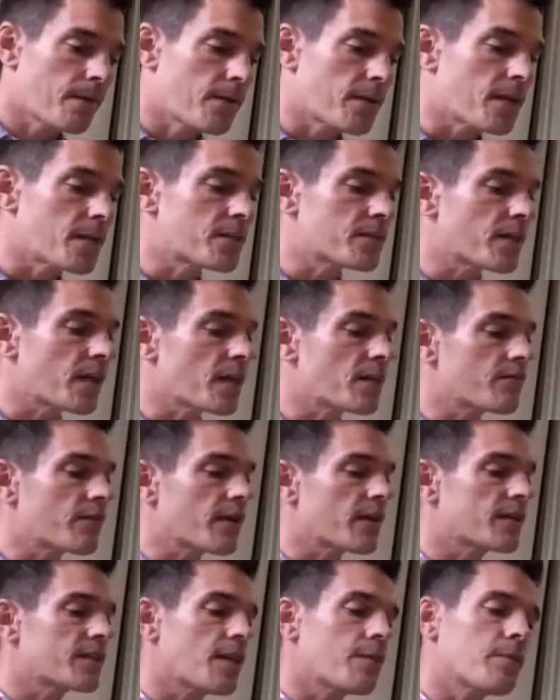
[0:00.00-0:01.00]
The inside of
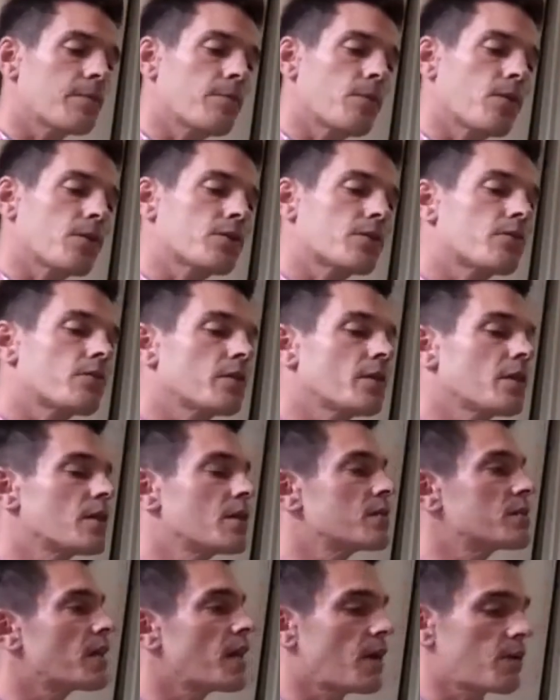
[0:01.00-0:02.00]
academic mastery
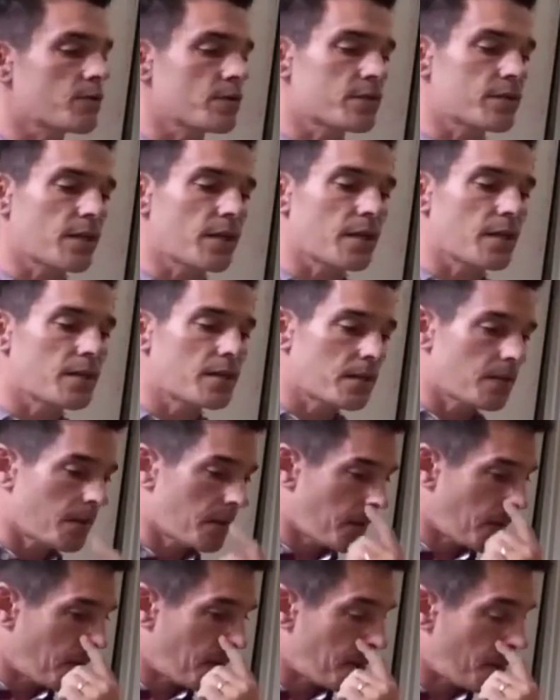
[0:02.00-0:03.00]
is outside
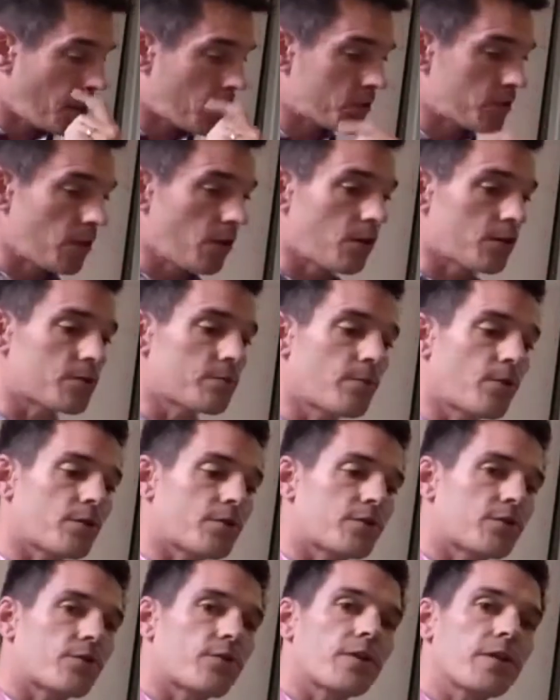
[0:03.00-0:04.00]
martial arts
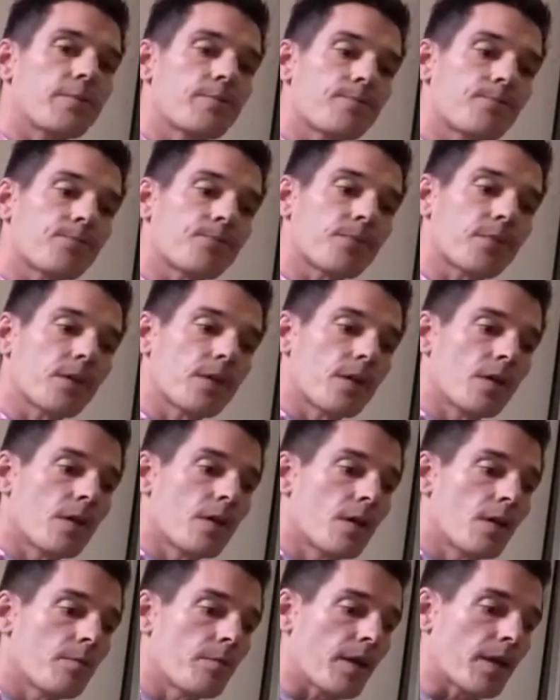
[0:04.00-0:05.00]
mastery.
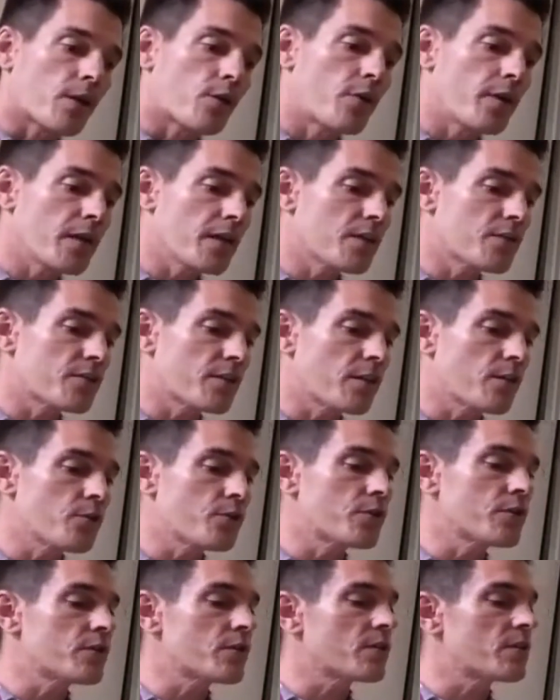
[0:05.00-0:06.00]
My critic's
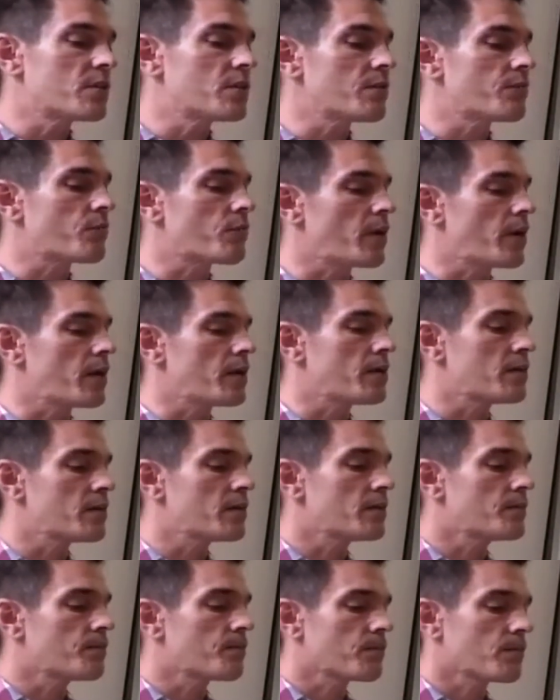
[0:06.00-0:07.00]
solution to the differend
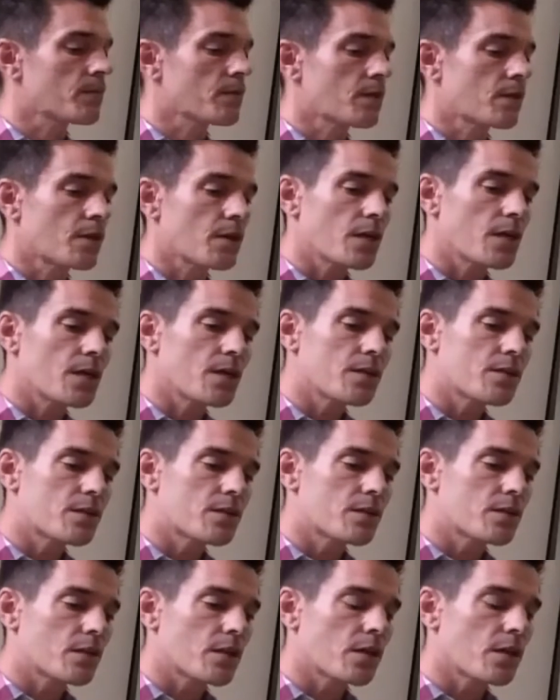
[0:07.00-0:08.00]

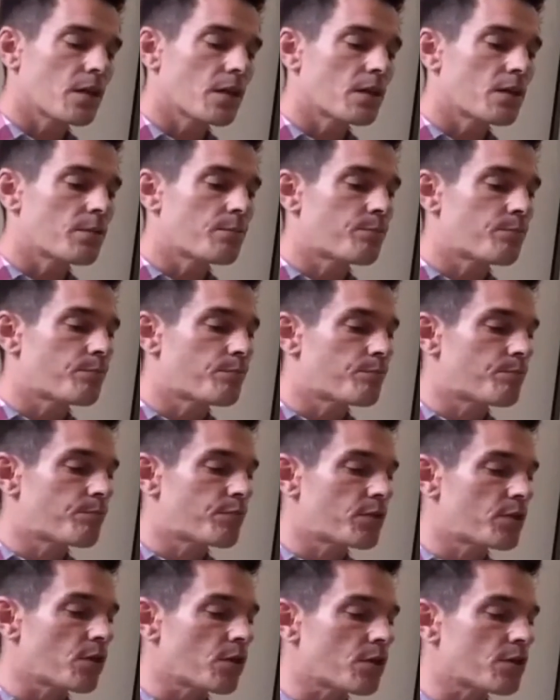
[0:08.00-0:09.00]
is uh, the
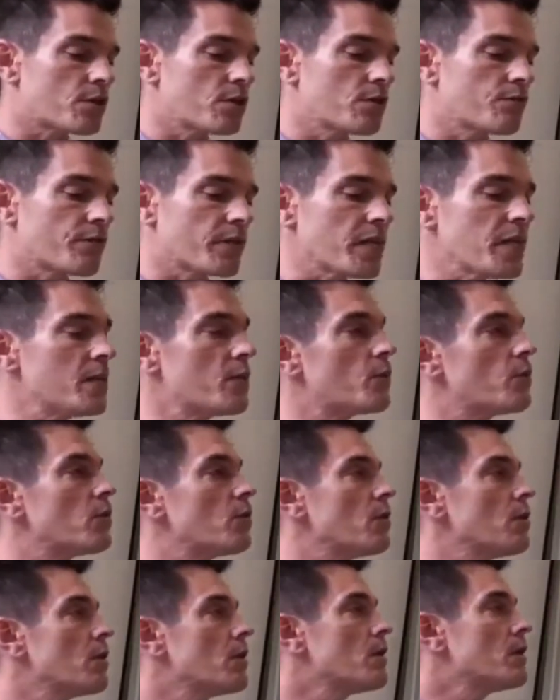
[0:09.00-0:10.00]
production of
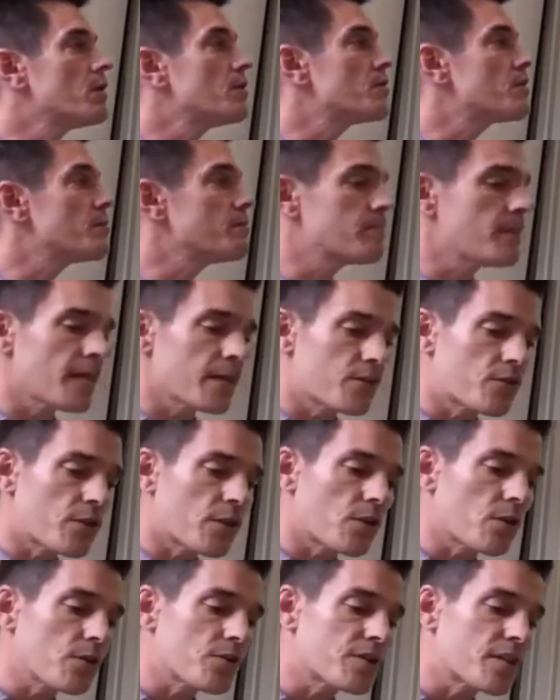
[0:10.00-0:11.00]
equal,
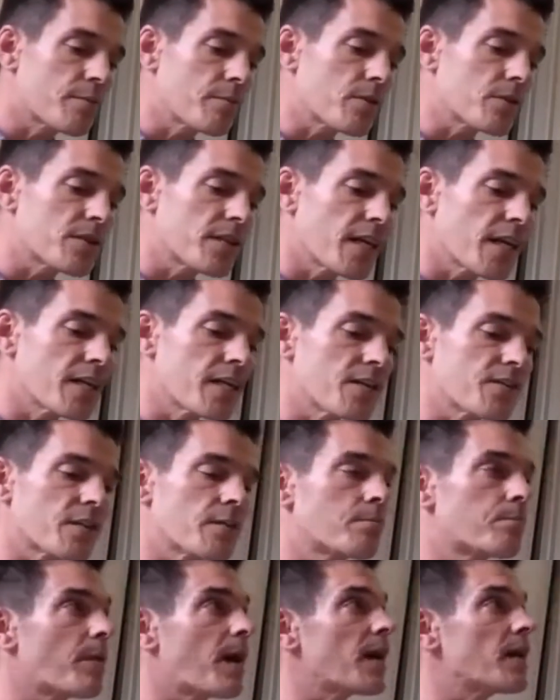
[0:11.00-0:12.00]
symmetrical, simultaneous,
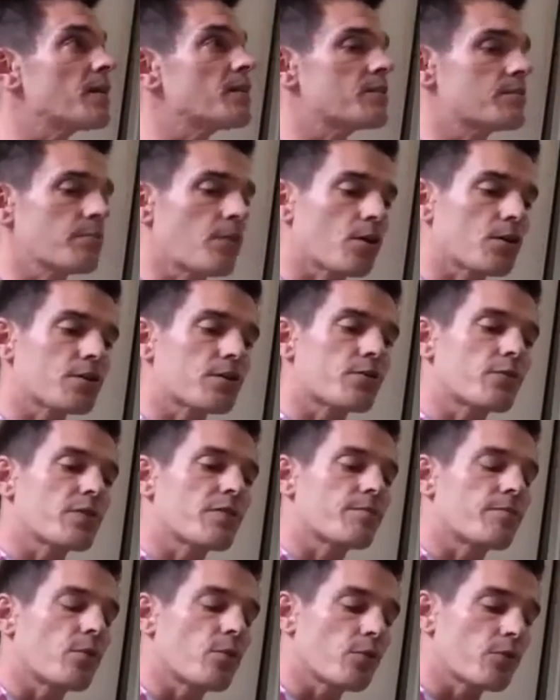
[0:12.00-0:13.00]
and balanced
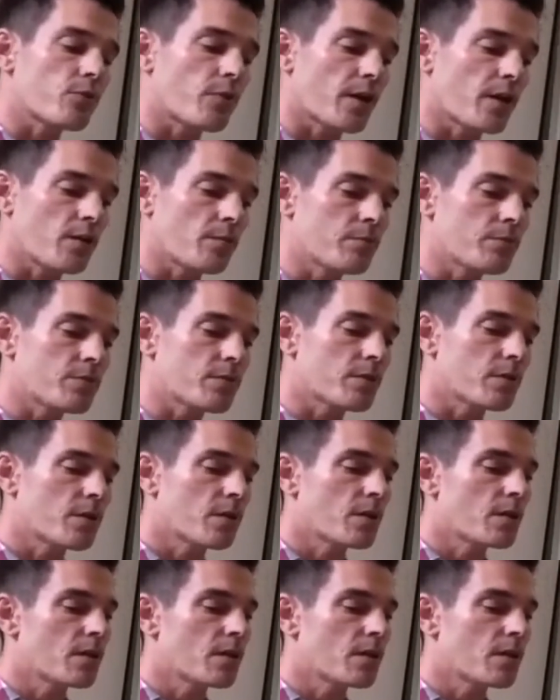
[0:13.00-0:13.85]
mastery of both realms.